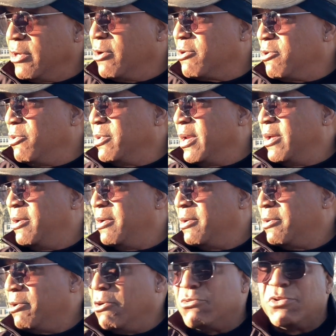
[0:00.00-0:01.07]
Uncle on the
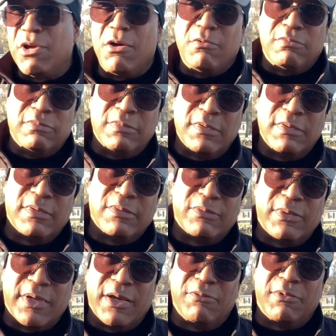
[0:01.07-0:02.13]
Go Show.
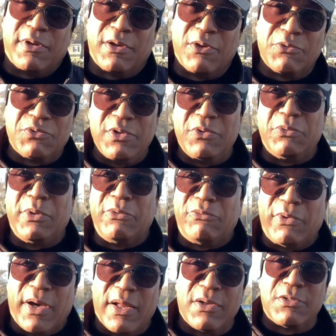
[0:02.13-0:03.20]
We're getting ready to go see if we can
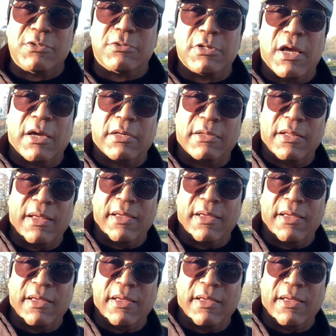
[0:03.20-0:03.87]
find us a sac-a-lait.